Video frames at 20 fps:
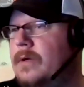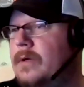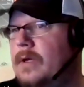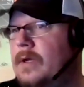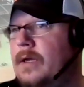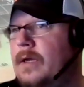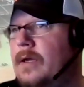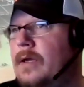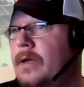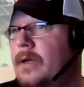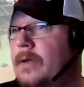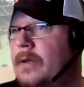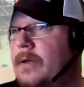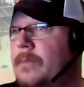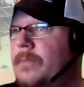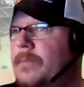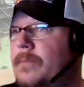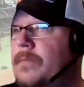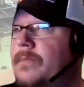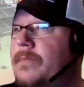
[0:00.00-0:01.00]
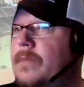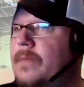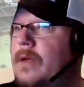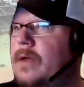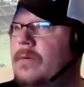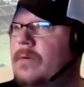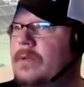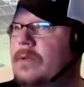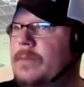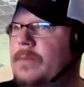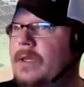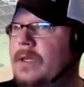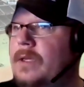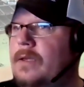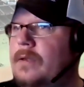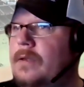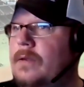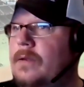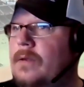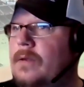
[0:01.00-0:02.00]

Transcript: Now let me